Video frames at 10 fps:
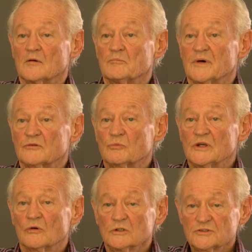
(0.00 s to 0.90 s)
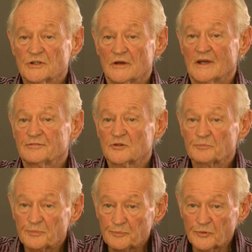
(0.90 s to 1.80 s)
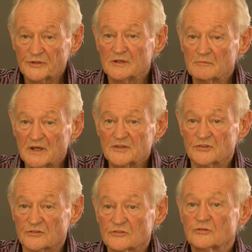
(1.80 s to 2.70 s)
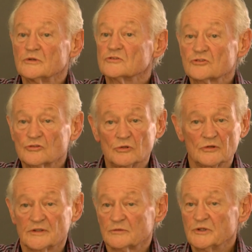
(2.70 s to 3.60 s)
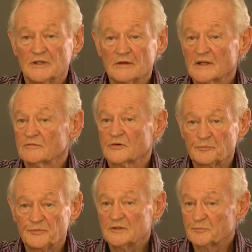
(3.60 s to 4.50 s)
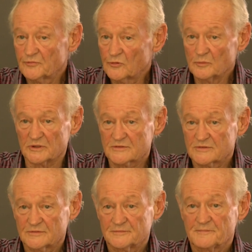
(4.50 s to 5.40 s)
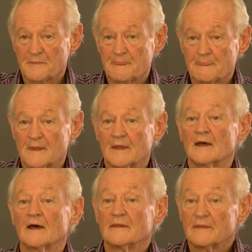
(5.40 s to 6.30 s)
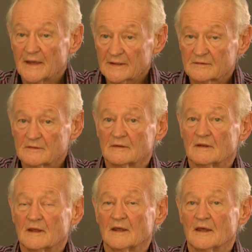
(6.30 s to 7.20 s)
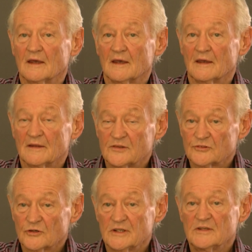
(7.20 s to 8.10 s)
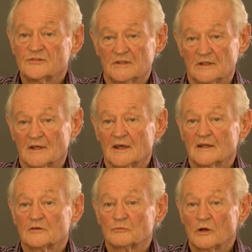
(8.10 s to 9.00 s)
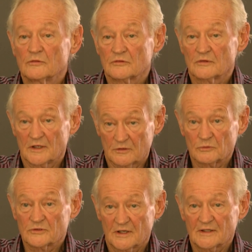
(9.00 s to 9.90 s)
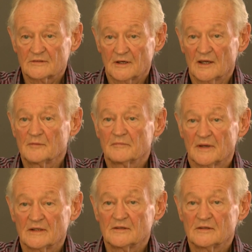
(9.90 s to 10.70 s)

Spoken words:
but we also have to put in measures to ensure that we don't have a repeat performance. And that is not easy, and it will take time and